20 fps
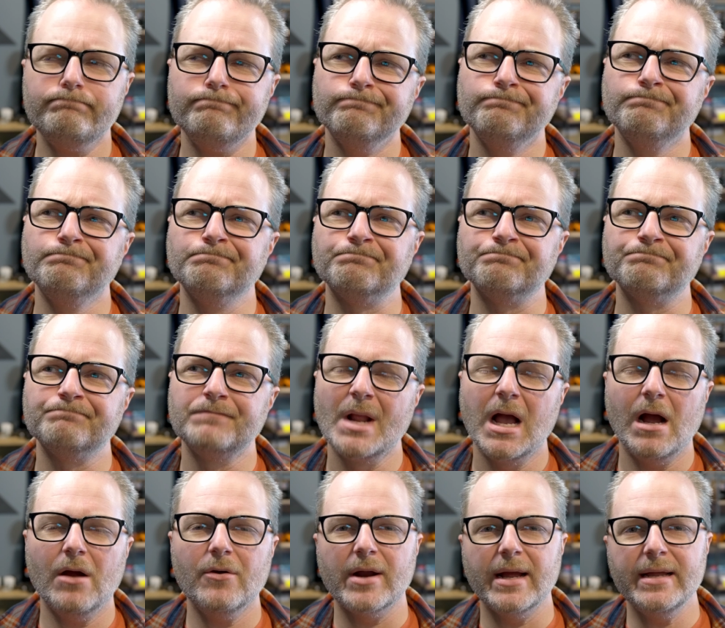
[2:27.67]

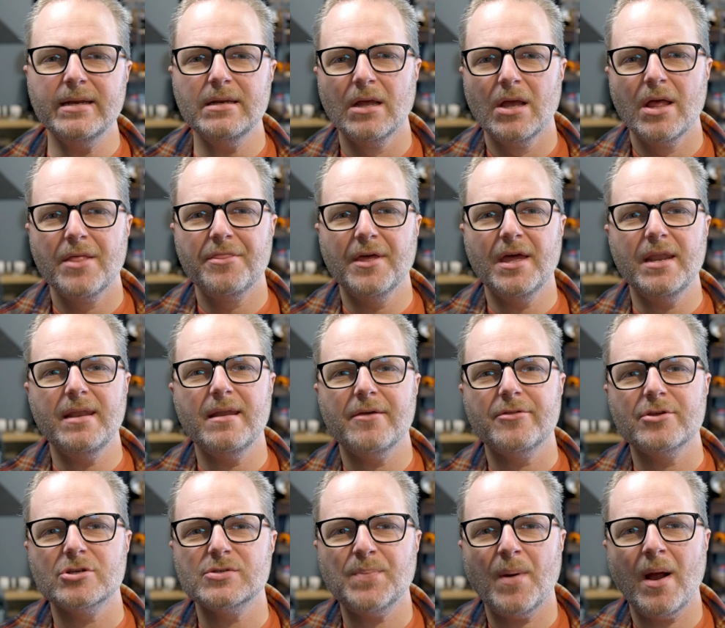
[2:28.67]
All right, then
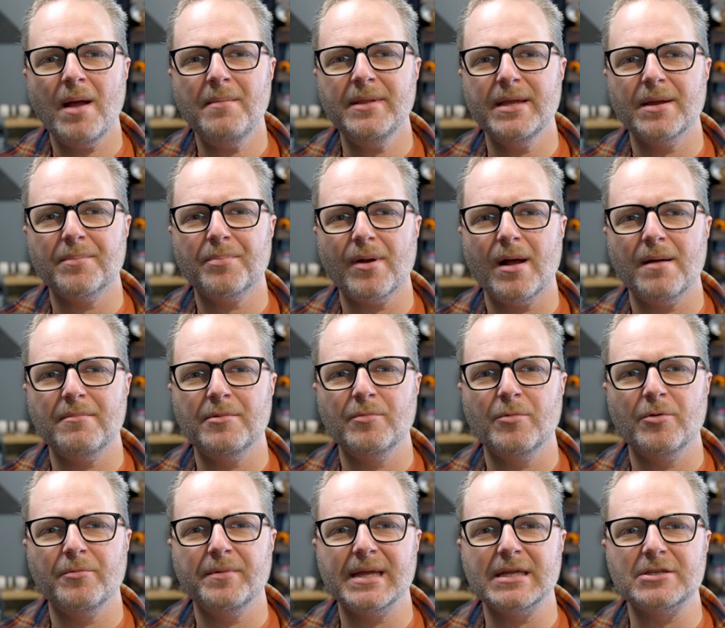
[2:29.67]
there's probably a problem
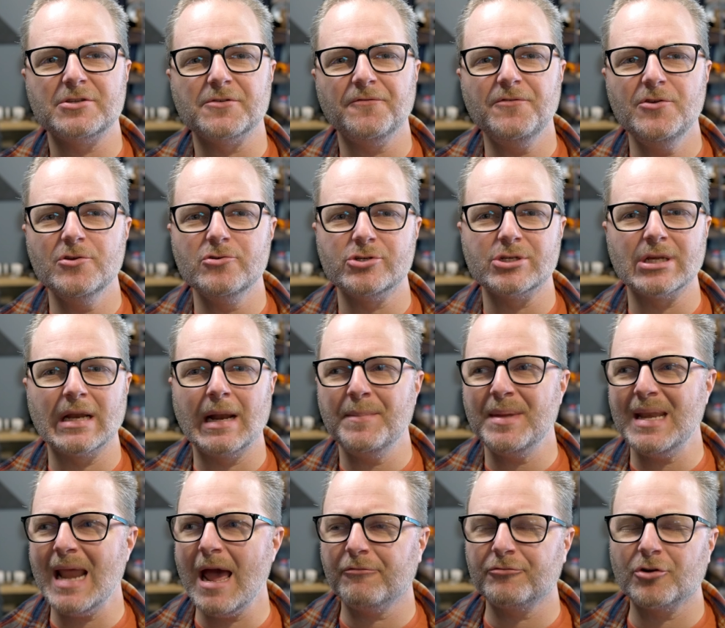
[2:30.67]
when we get to Fusion. I
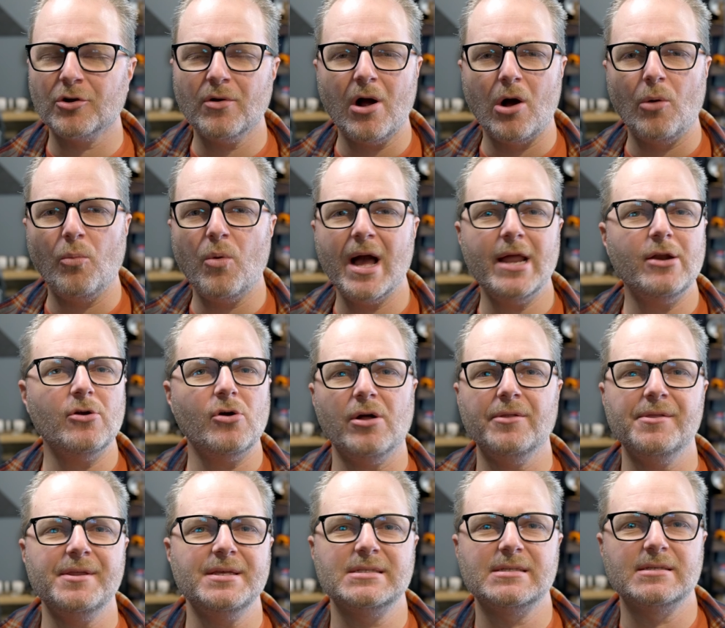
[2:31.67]
mean, after all, why do
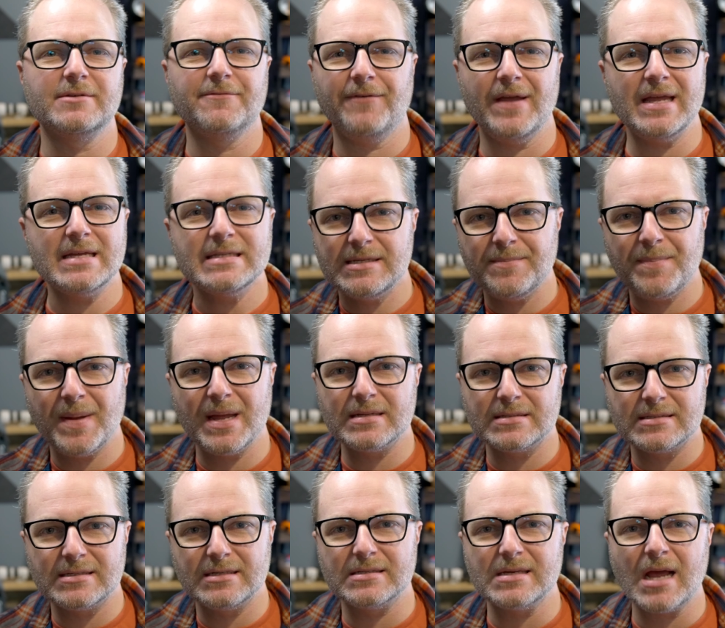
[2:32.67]
all these fancy
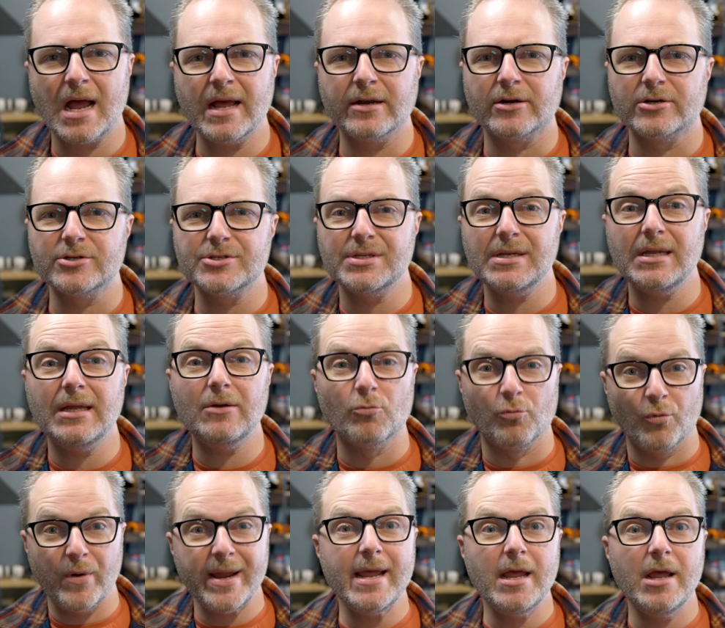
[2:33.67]
pants designers
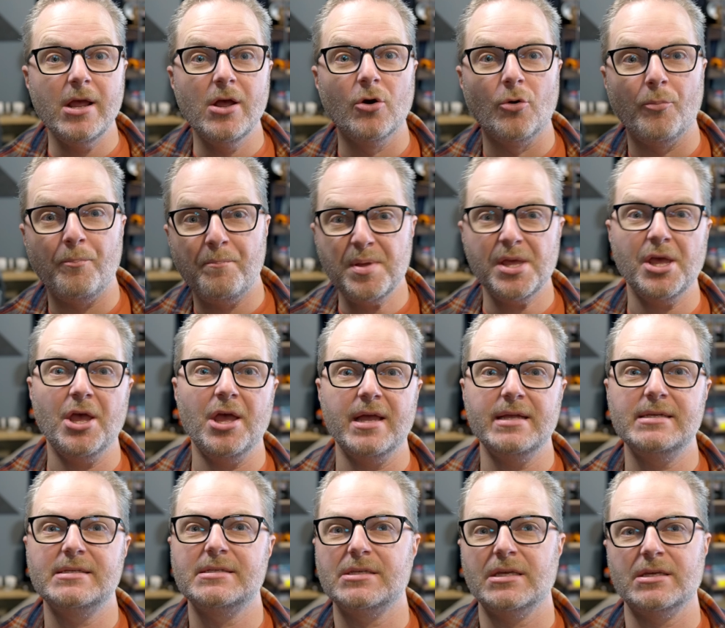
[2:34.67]
need real
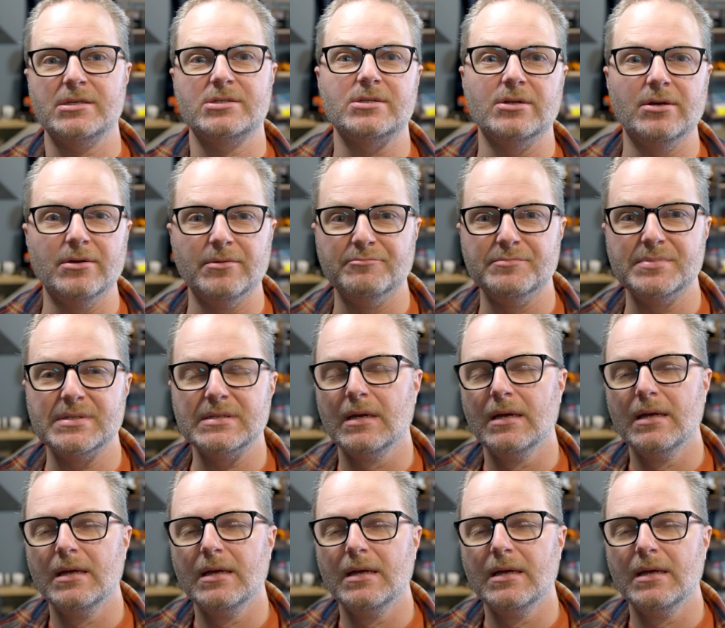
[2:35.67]
big systems?